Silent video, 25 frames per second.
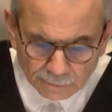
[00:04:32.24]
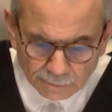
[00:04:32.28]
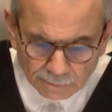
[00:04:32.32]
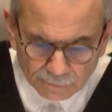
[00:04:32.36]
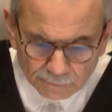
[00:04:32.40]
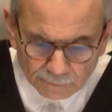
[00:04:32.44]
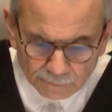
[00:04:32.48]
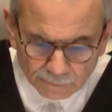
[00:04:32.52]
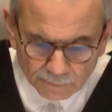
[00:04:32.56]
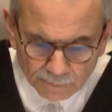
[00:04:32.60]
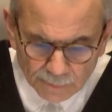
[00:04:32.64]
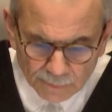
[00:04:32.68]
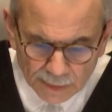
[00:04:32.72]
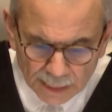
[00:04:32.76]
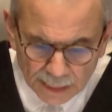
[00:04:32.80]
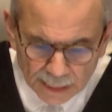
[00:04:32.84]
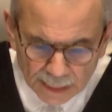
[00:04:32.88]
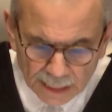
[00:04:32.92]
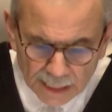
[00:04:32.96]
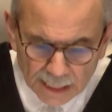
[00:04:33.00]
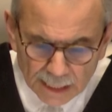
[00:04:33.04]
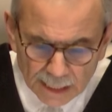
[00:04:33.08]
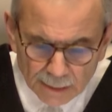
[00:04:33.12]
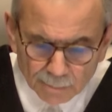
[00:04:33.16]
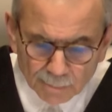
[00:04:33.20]
Despite
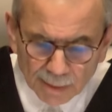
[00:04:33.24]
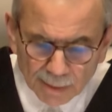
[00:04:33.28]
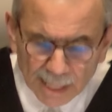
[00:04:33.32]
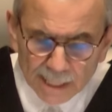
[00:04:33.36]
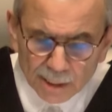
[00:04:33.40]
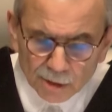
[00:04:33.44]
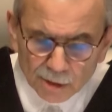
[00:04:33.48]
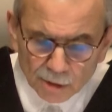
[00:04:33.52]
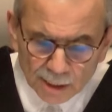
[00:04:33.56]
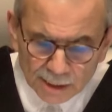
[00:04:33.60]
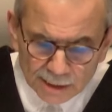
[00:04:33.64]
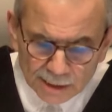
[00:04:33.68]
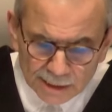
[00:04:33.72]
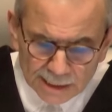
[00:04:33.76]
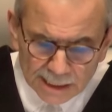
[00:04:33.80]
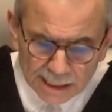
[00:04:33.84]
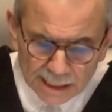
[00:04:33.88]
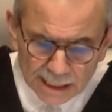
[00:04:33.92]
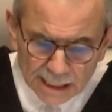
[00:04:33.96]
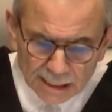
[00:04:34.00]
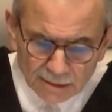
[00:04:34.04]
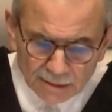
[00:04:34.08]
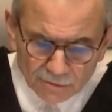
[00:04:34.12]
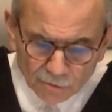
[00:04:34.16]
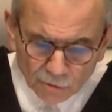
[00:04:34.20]
this, Israel
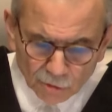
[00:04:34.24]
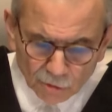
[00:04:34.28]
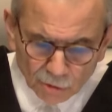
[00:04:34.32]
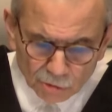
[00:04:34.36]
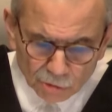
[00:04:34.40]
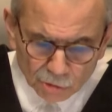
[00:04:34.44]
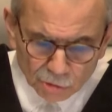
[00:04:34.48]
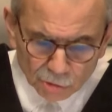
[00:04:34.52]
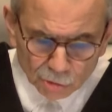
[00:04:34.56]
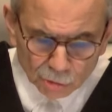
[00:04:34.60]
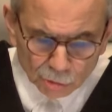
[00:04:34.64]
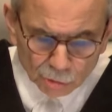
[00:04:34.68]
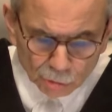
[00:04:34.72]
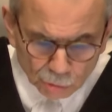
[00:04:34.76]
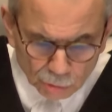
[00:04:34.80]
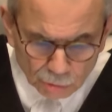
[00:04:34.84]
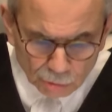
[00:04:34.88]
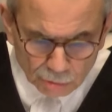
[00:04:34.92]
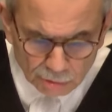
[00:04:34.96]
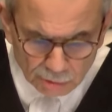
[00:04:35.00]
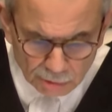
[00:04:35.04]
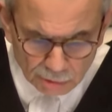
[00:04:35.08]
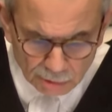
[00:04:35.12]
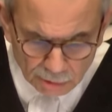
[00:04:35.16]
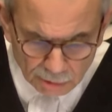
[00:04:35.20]
continues its assaults
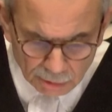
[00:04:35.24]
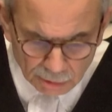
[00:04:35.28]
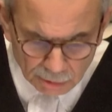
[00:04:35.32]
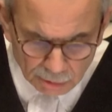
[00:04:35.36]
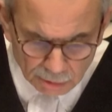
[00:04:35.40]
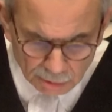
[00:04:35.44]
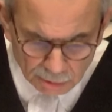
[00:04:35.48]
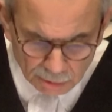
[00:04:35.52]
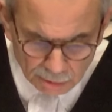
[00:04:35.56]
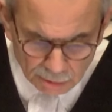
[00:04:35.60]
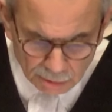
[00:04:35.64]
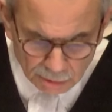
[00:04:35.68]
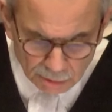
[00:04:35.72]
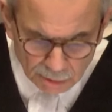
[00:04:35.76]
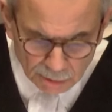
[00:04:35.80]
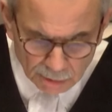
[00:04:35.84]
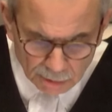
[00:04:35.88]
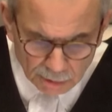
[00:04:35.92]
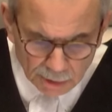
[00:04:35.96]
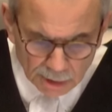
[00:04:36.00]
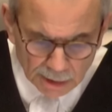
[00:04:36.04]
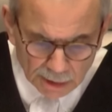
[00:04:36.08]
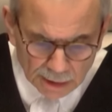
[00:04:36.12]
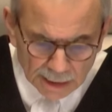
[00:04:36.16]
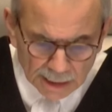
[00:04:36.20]
on Rafah.
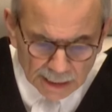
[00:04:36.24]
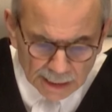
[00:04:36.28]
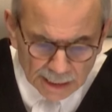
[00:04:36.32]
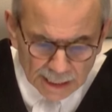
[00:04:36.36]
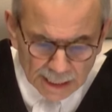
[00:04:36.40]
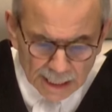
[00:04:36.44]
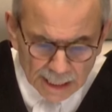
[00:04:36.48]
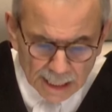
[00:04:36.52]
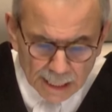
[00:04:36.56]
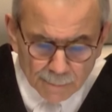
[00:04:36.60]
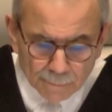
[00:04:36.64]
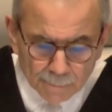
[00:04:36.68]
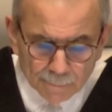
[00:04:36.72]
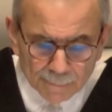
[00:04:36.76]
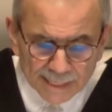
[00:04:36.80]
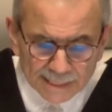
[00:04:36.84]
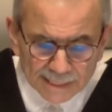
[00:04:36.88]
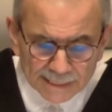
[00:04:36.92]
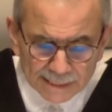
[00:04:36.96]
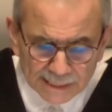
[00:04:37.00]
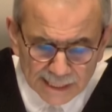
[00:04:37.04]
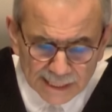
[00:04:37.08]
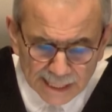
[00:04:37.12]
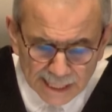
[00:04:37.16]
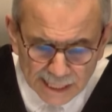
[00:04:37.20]
Far-right Israeli
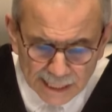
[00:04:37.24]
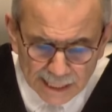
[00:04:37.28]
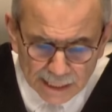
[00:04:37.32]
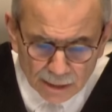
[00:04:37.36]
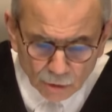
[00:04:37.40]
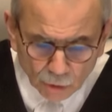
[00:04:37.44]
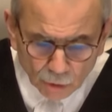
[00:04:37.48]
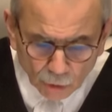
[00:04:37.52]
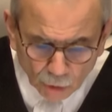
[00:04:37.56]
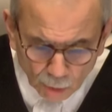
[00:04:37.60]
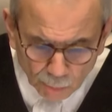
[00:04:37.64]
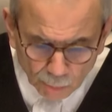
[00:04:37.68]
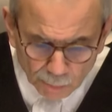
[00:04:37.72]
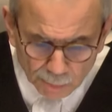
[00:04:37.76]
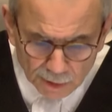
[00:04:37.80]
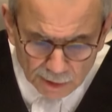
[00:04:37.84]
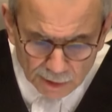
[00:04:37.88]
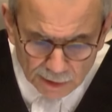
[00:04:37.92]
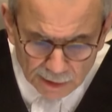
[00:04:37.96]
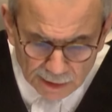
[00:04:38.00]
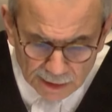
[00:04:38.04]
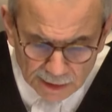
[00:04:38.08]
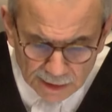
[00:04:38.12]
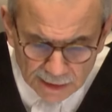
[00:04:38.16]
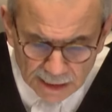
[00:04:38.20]
Finance Minister
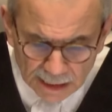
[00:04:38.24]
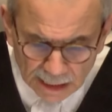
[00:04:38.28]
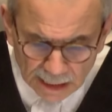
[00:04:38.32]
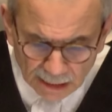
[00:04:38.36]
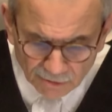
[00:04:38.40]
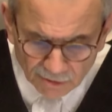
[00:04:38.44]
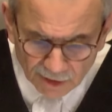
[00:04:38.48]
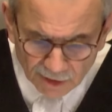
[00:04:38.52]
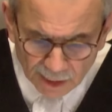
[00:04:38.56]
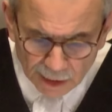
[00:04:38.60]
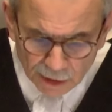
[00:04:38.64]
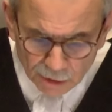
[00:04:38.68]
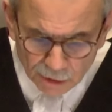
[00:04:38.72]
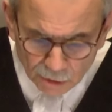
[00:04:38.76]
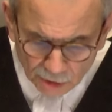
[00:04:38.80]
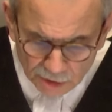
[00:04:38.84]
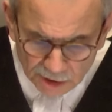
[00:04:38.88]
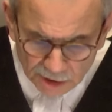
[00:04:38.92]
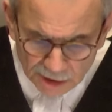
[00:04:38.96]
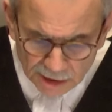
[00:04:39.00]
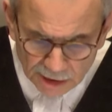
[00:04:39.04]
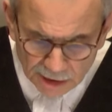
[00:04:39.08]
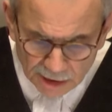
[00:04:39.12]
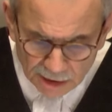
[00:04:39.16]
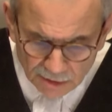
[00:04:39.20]
Bezalel
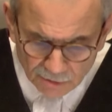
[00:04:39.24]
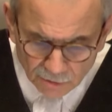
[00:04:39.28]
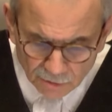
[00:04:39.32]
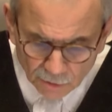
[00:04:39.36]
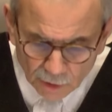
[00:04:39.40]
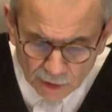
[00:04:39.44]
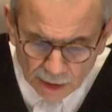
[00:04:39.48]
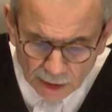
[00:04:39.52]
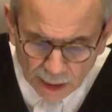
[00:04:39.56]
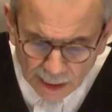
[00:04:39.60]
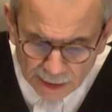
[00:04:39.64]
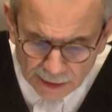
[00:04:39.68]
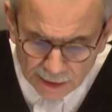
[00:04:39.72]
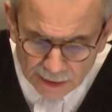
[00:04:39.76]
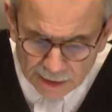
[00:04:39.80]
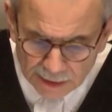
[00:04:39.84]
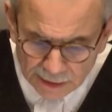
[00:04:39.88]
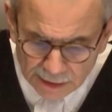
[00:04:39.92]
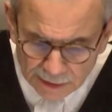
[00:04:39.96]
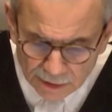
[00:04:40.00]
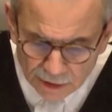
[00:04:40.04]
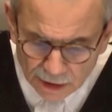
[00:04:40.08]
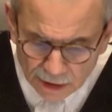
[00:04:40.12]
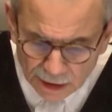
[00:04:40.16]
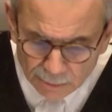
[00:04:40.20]
Smotrich says
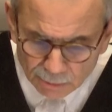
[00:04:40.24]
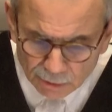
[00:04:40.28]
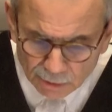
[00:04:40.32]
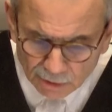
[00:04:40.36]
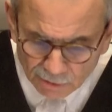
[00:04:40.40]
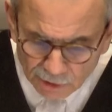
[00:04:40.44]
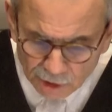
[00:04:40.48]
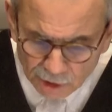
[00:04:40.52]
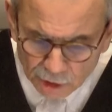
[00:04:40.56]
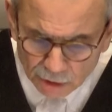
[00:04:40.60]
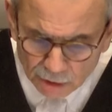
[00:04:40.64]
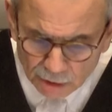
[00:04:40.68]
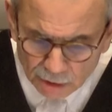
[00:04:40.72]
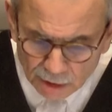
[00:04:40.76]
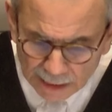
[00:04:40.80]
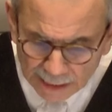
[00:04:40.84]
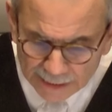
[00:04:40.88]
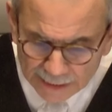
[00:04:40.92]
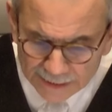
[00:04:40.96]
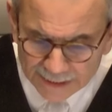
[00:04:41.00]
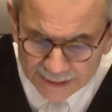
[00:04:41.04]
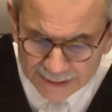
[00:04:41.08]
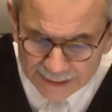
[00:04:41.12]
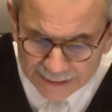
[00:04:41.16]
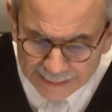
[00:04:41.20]
Israel will not stop
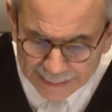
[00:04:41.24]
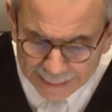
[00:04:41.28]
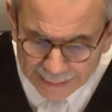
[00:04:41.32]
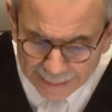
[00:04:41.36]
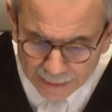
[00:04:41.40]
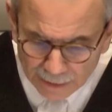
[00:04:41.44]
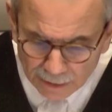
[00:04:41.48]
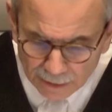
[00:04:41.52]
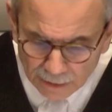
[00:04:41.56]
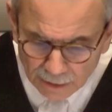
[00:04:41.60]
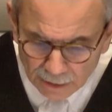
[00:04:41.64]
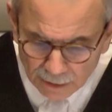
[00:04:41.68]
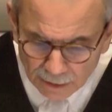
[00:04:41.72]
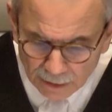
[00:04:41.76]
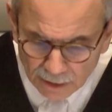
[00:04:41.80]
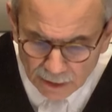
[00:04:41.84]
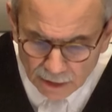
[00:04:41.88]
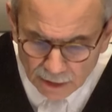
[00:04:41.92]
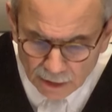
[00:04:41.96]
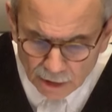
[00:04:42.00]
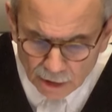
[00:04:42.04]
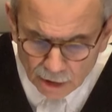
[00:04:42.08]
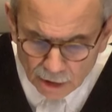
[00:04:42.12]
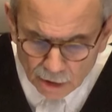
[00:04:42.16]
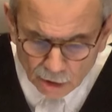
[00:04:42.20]
its war on
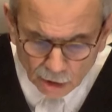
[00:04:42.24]
Gaza.